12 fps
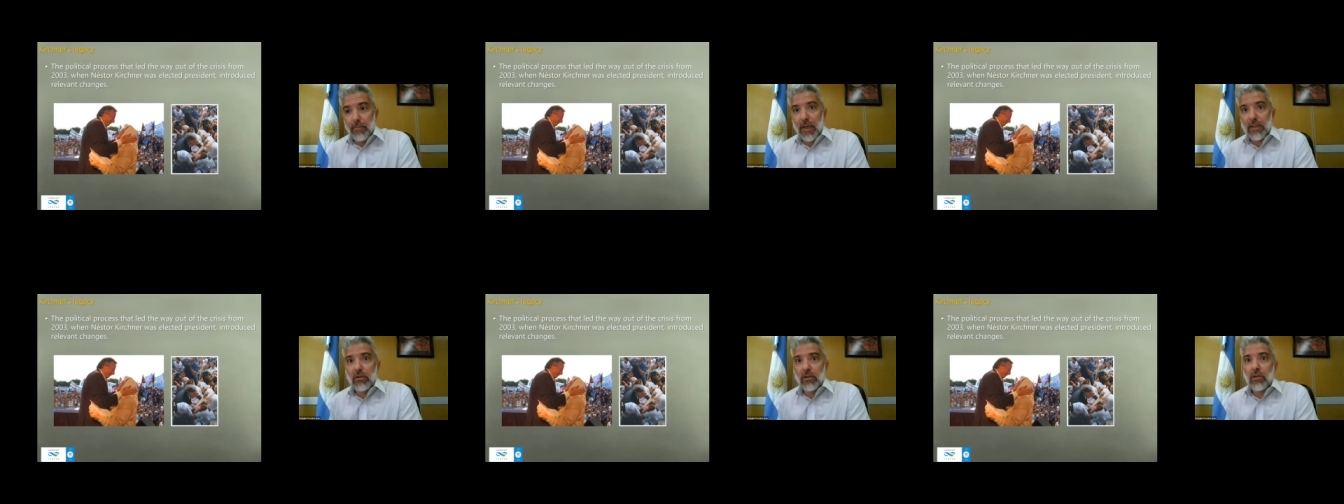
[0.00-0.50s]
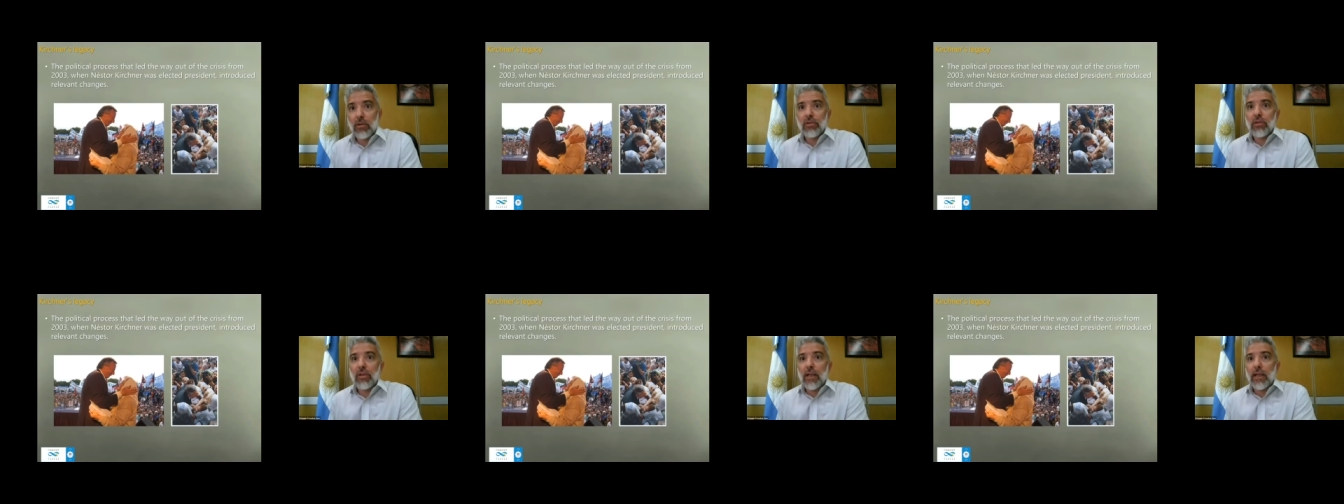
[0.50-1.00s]
the pardon
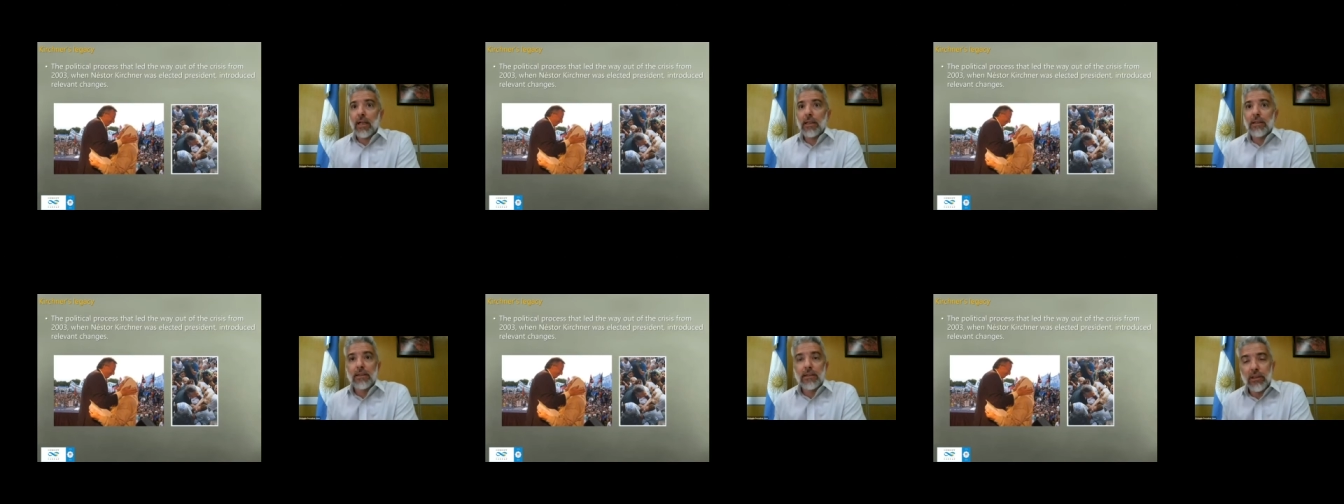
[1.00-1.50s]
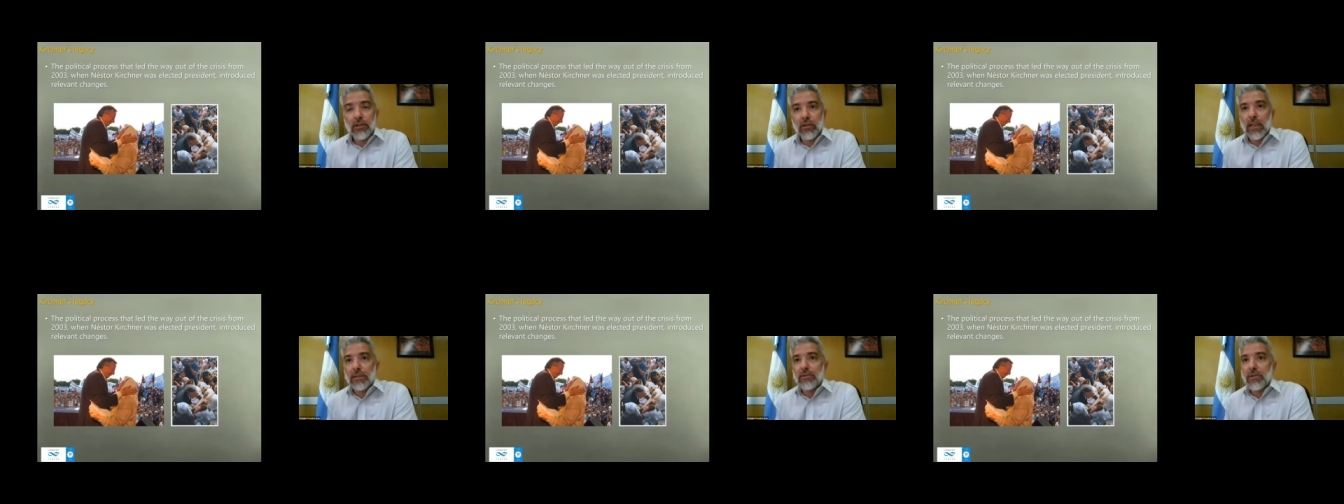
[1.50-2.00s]
laws, a
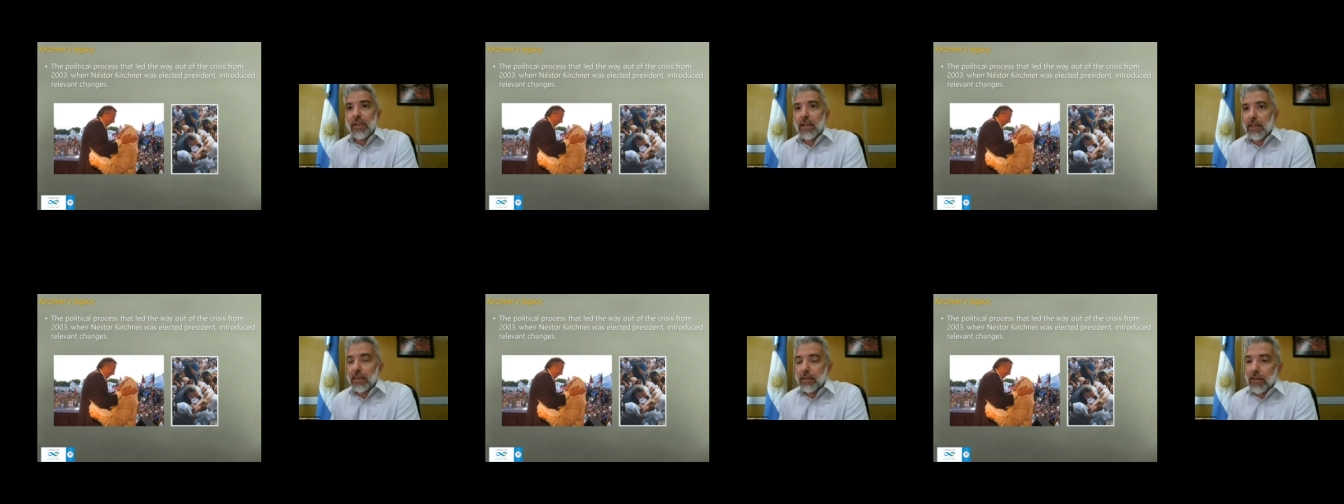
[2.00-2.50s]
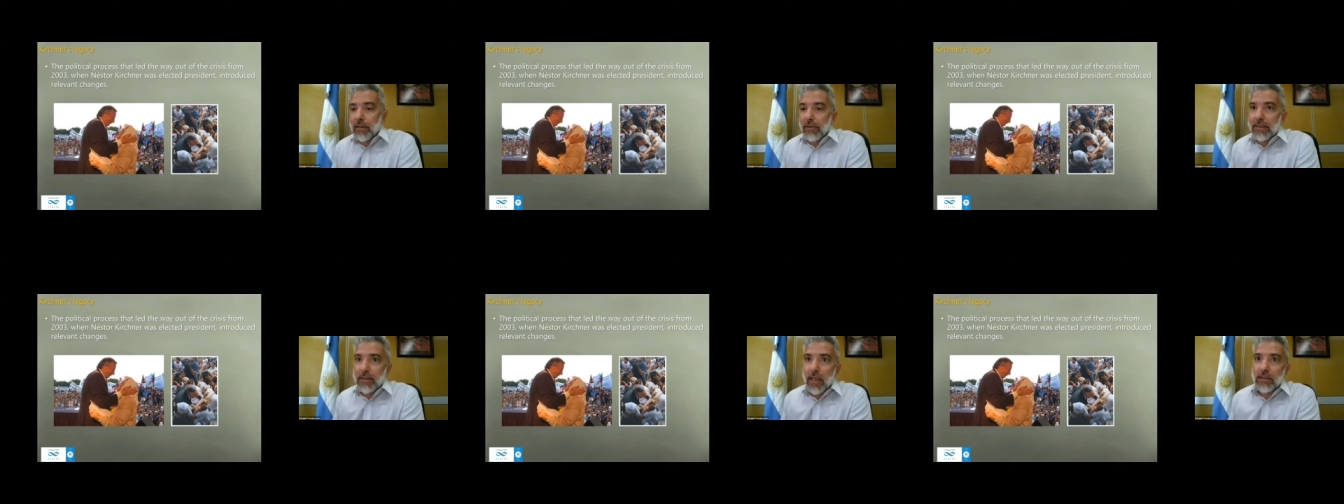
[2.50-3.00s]
decision that triggered the
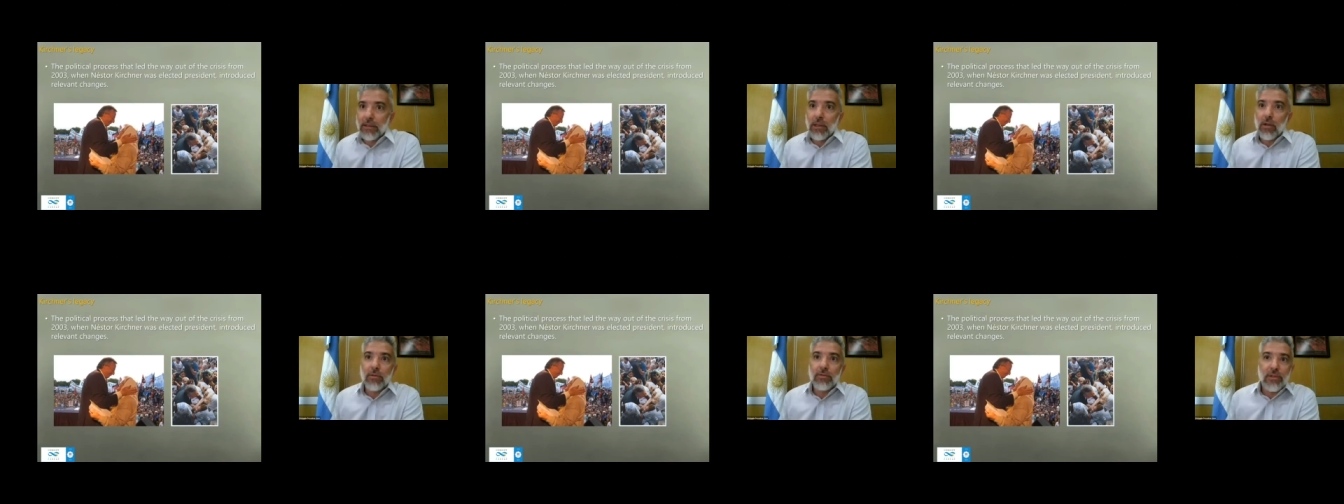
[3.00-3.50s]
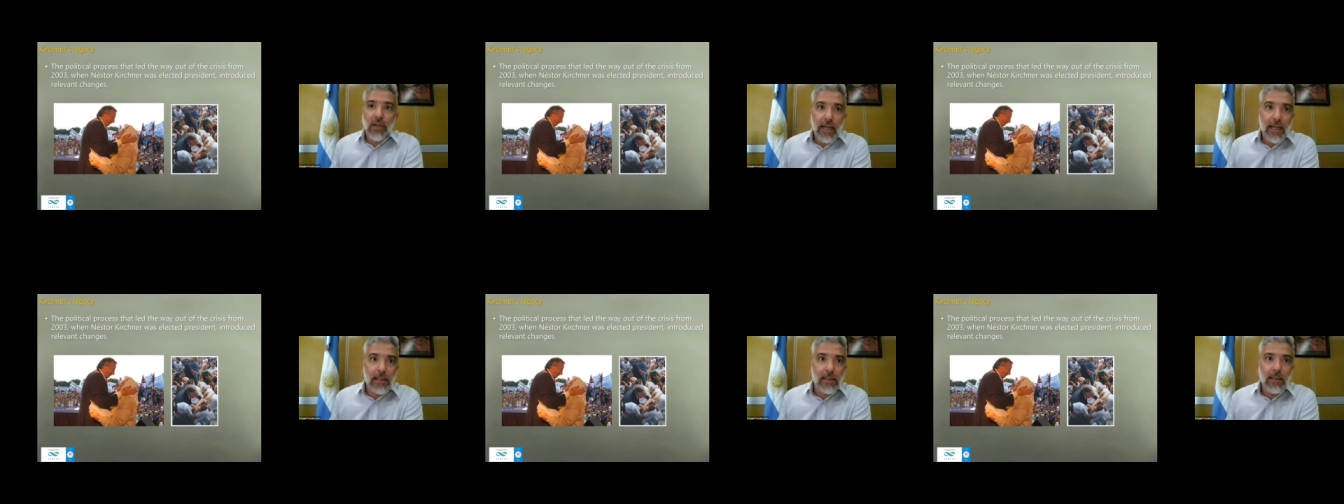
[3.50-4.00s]
restarting of
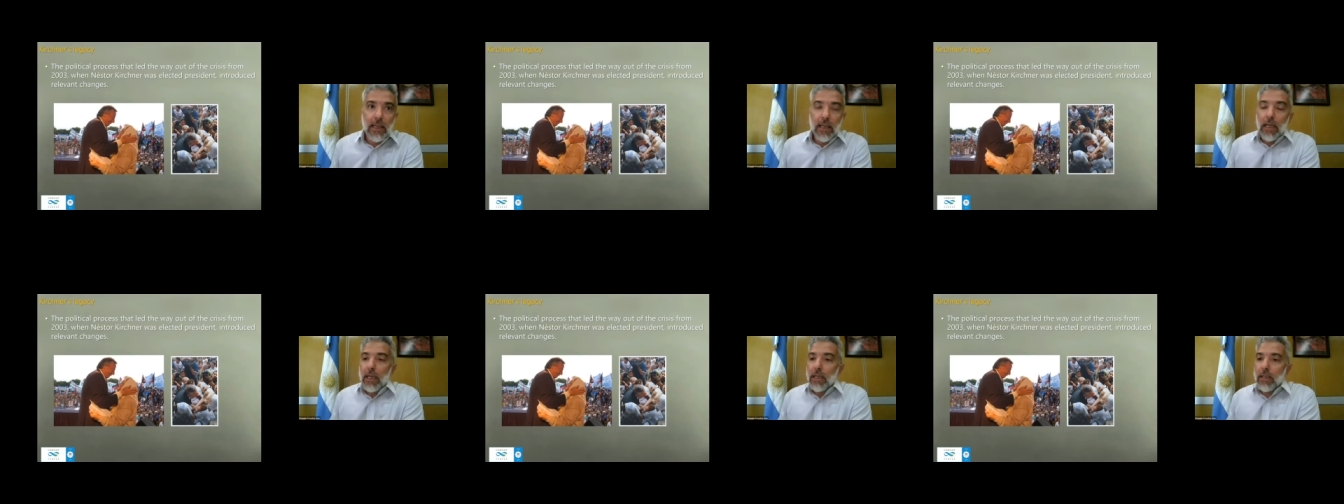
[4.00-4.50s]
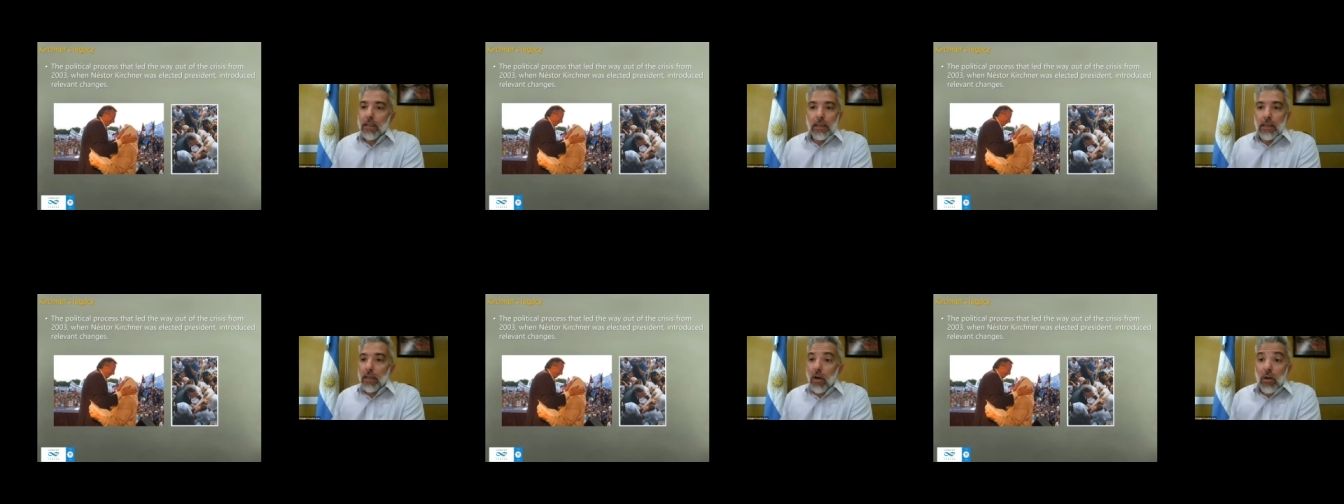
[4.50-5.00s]
trials uh,
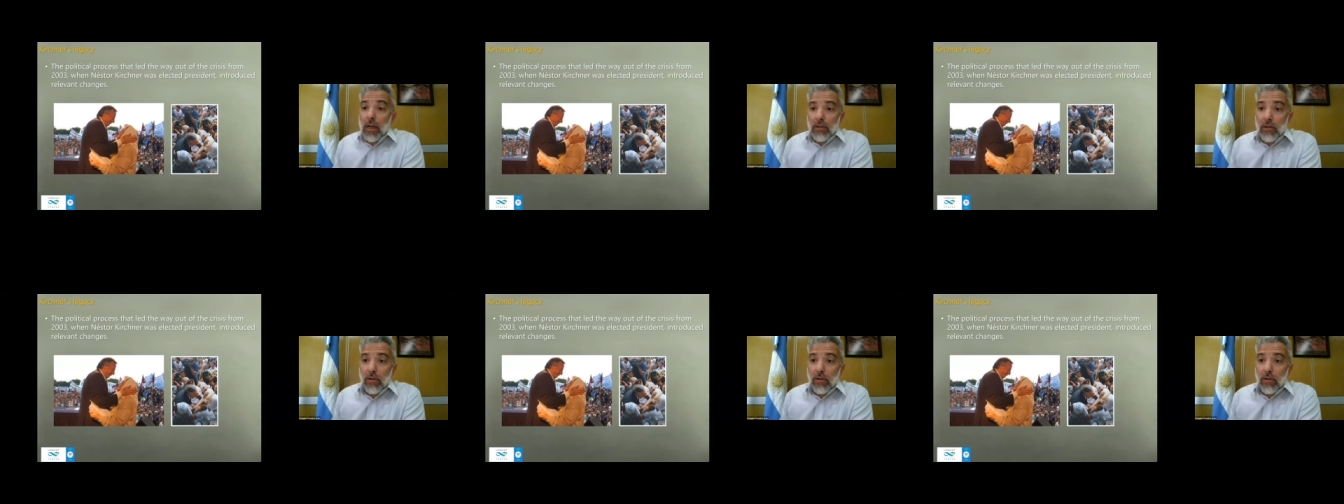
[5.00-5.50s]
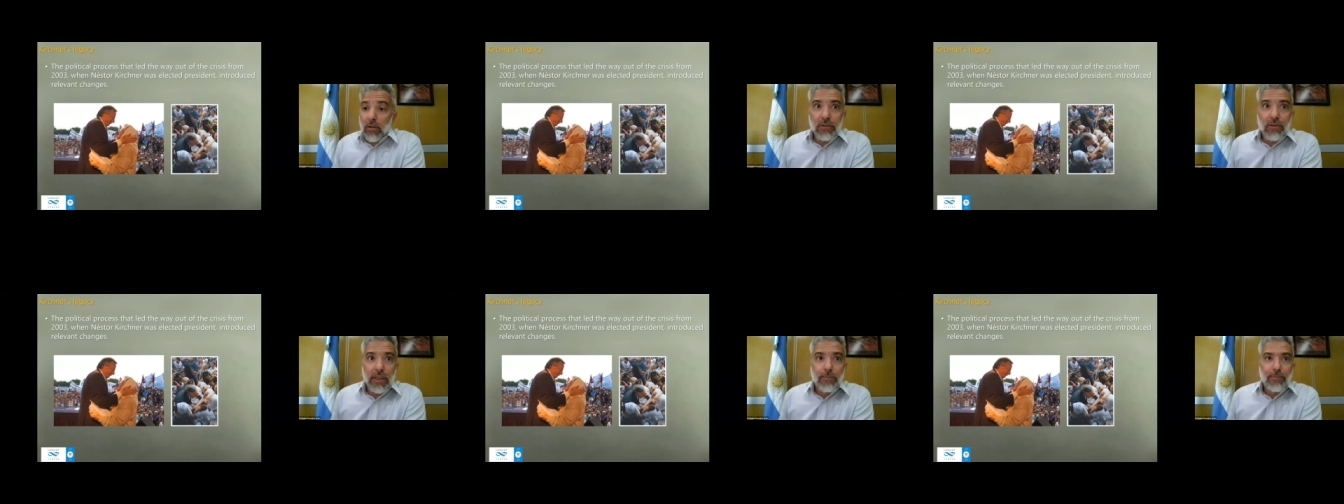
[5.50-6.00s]
all across the
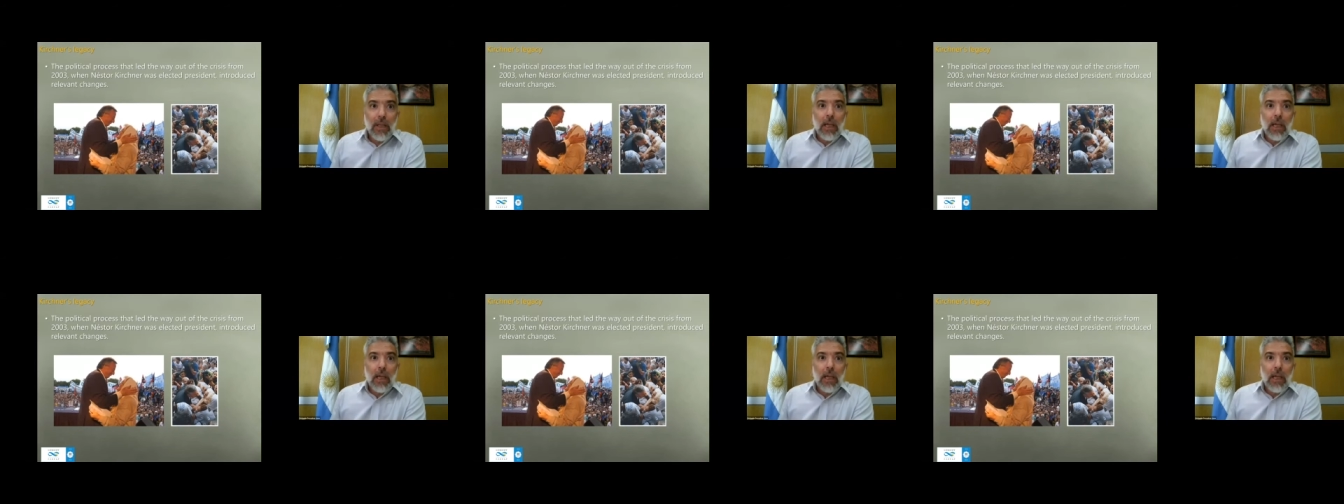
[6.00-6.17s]
country,